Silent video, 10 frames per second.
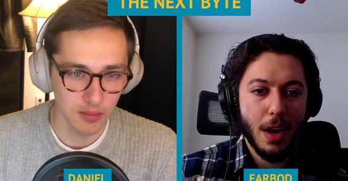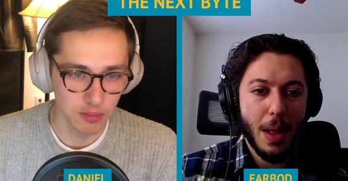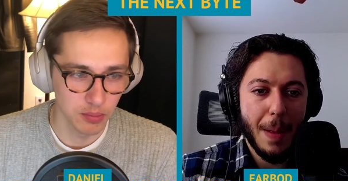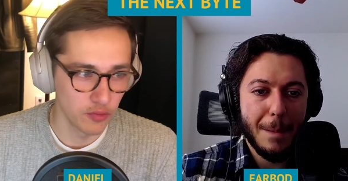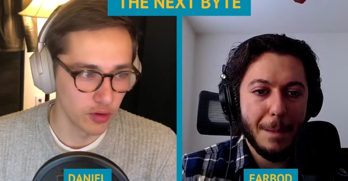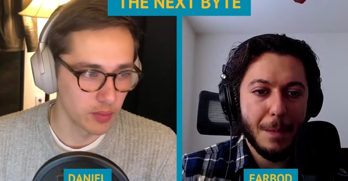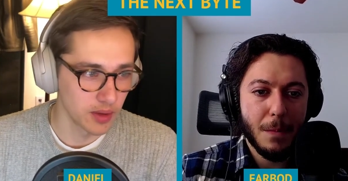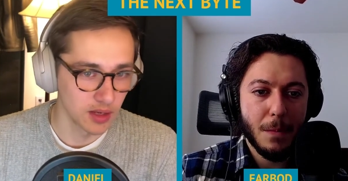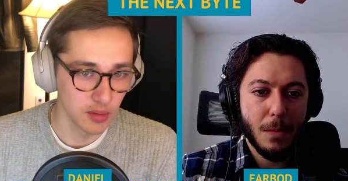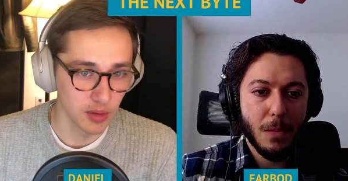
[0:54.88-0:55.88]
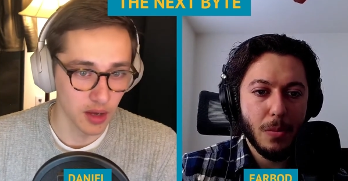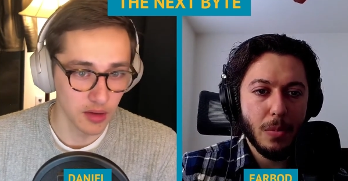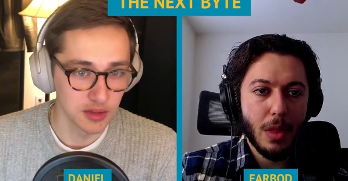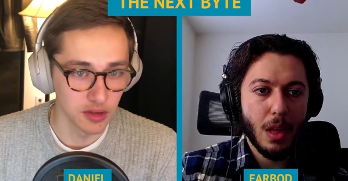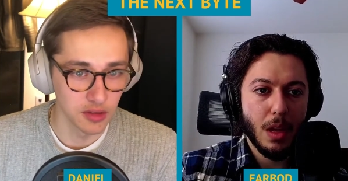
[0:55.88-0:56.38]
Speaker 1: Before the pandemic, I
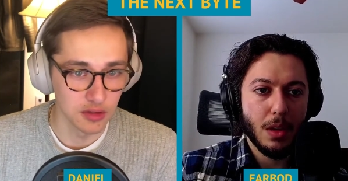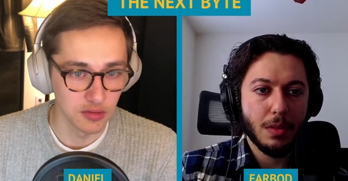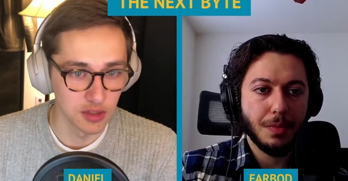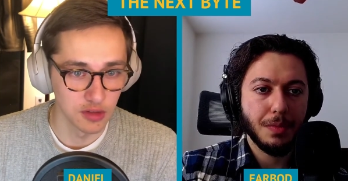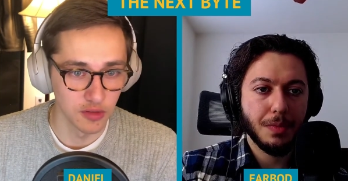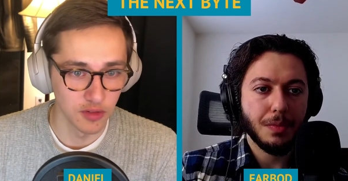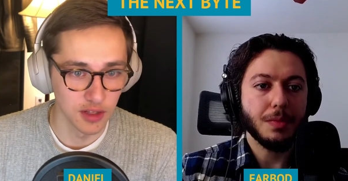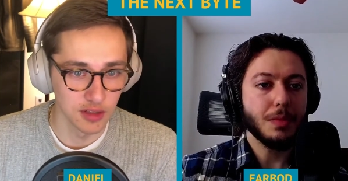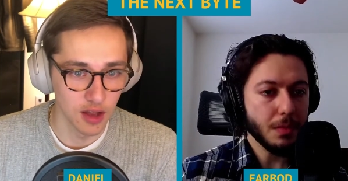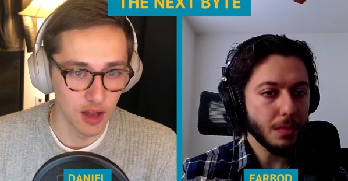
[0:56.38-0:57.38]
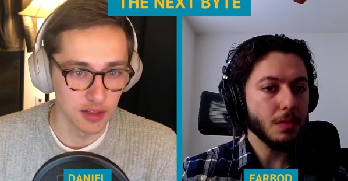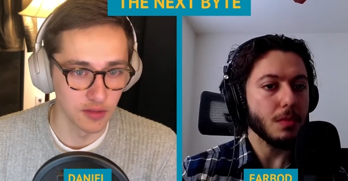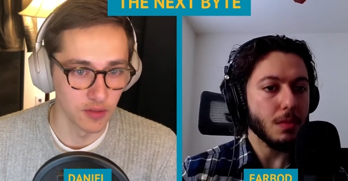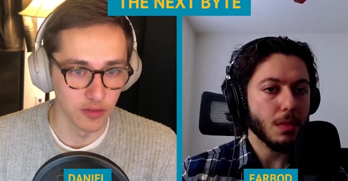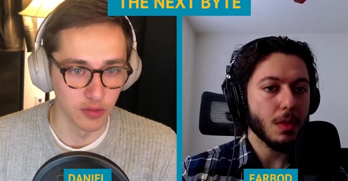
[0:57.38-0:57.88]
was on those regional flights a lot to
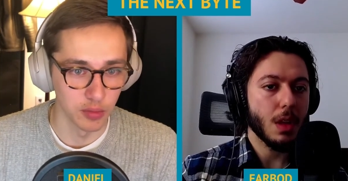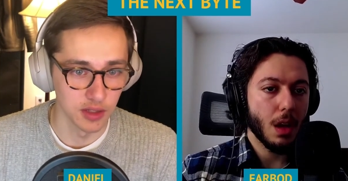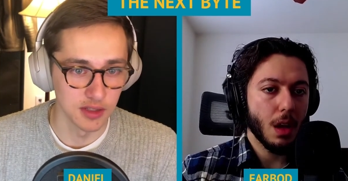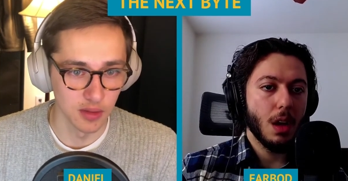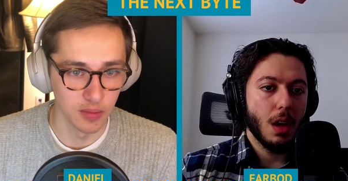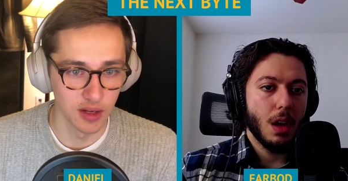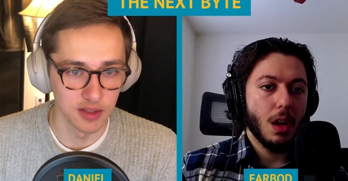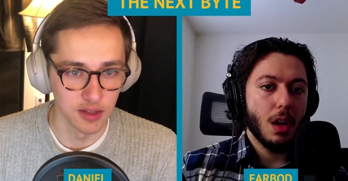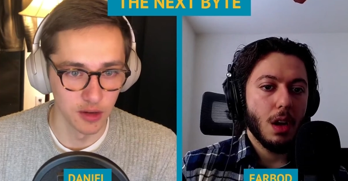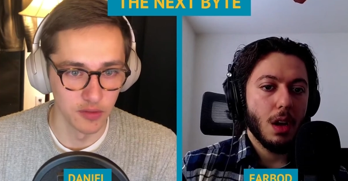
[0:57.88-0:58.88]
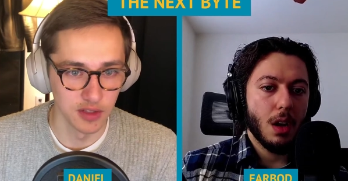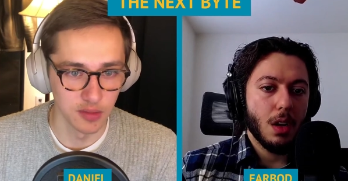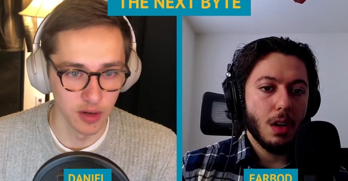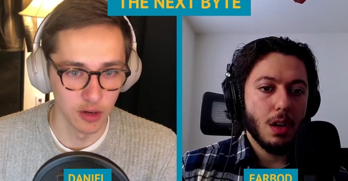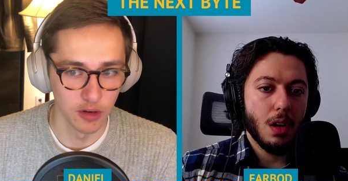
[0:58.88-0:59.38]
fly from DC to Boston to go visit
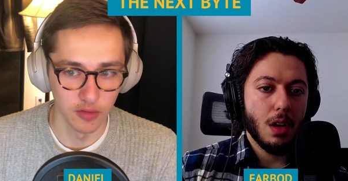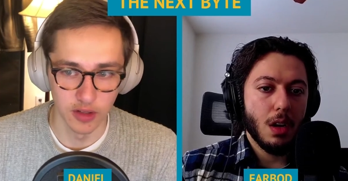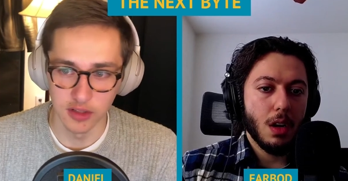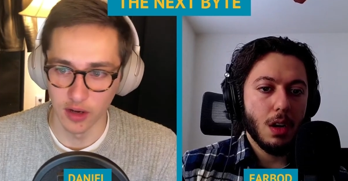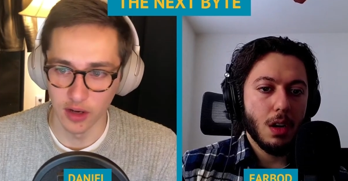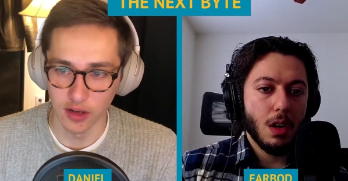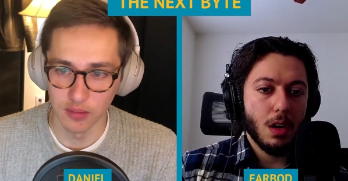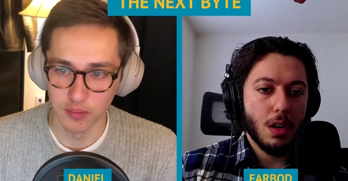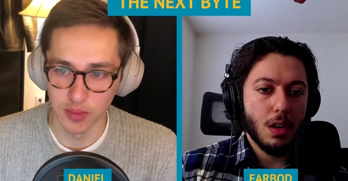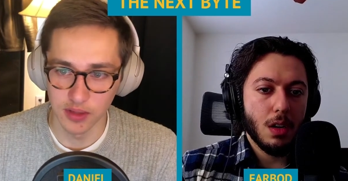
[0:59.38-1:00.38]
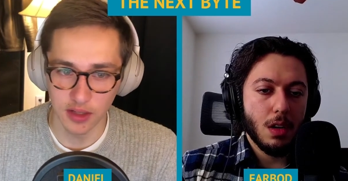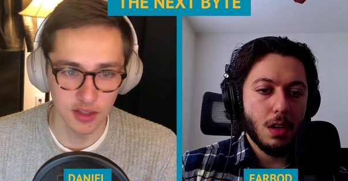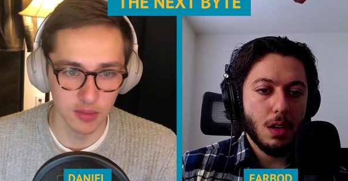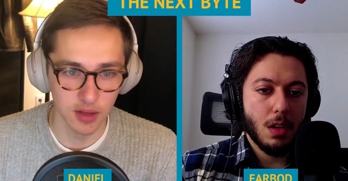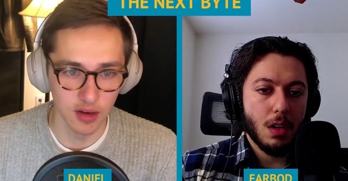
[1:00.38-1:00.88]
my girlfriend. So I could
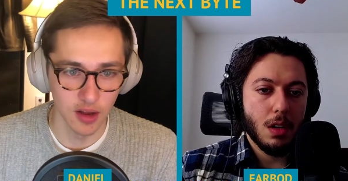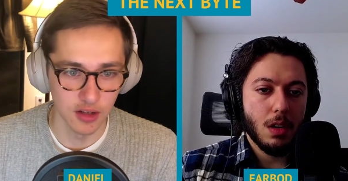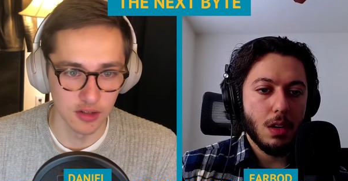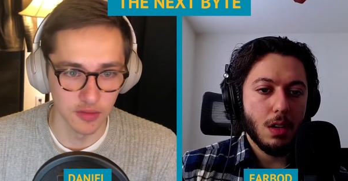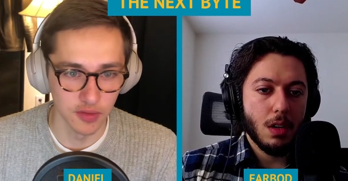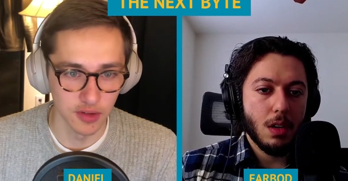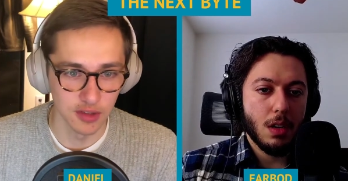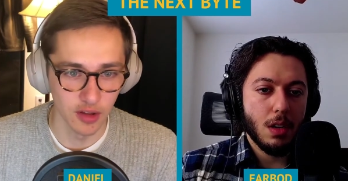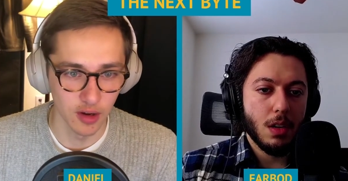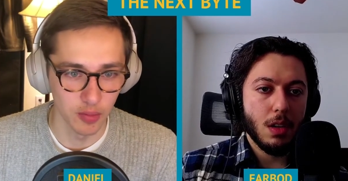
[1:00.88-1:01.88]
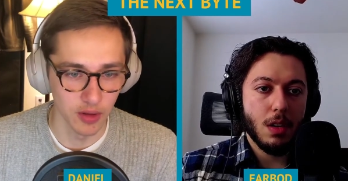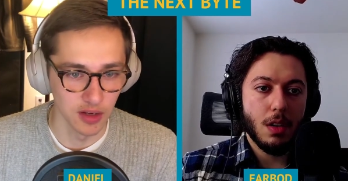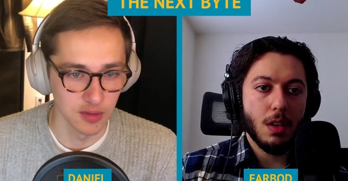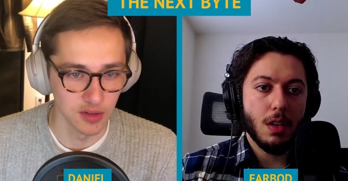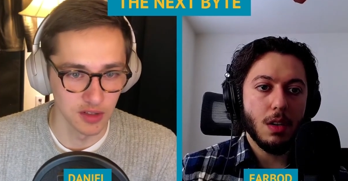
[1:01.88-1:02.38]
potentially be on a hydrogen fuel cell airplane
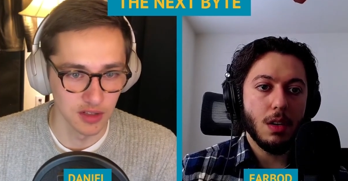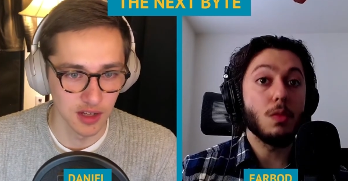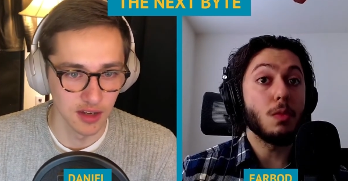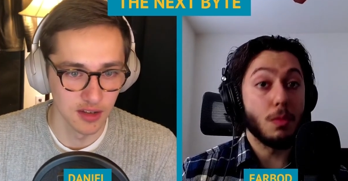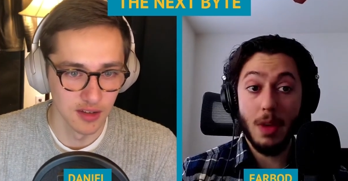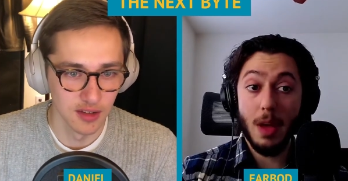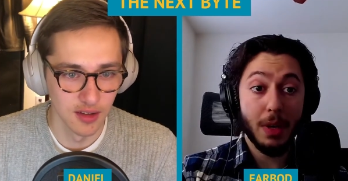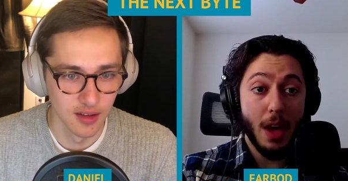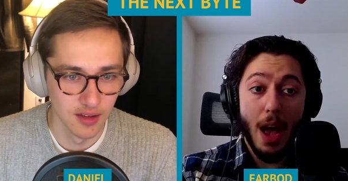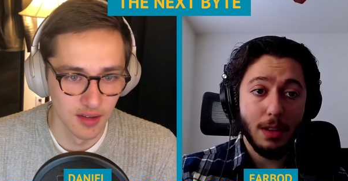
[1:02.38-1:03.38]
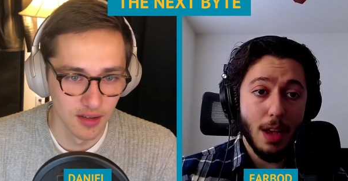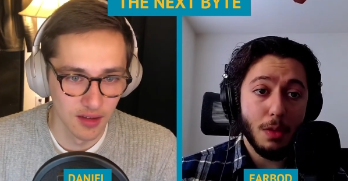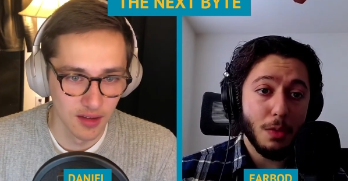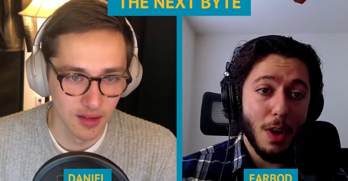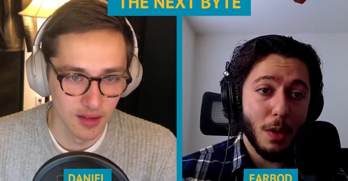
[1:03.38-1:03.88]
is what you're saying.
Speaker 2: Maybe, yeah, down the